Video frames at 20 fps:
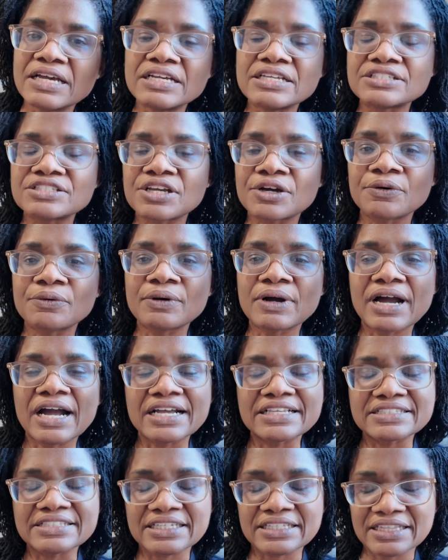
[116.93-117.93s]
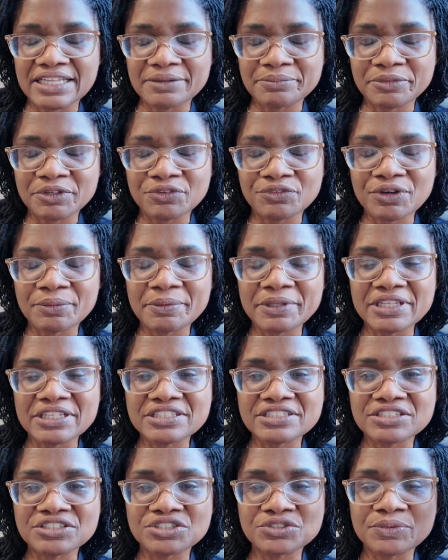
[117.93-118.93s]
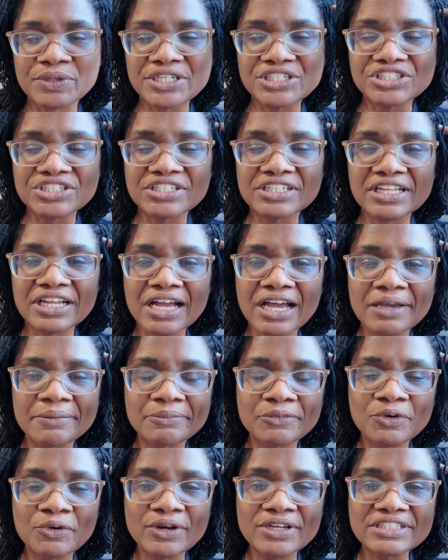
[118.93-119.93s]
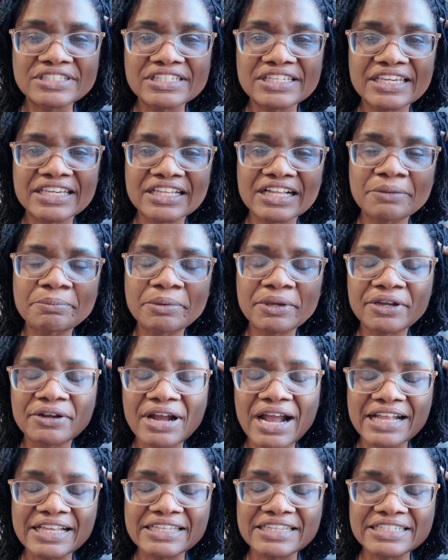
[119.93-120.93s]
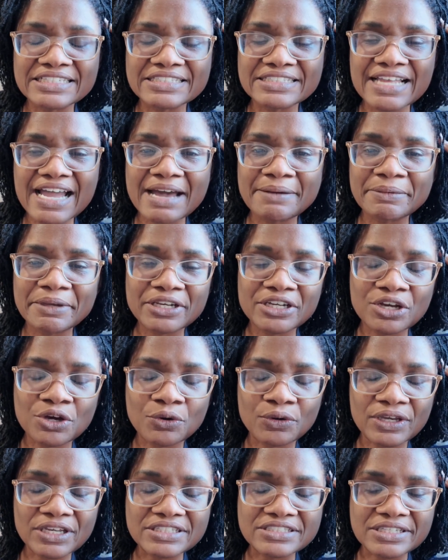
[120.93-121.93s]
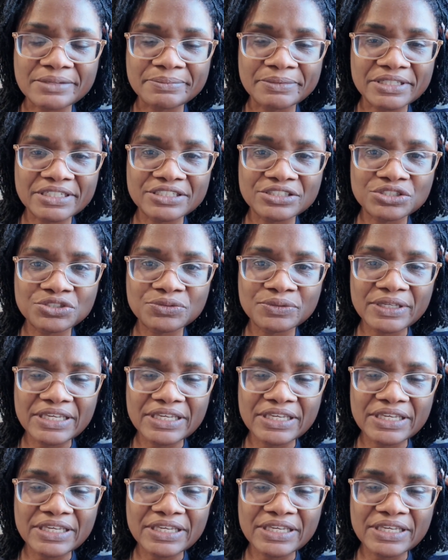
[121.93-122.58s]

So I said, let me remedy this situation. I'm going to get up here out of this nap and go get something to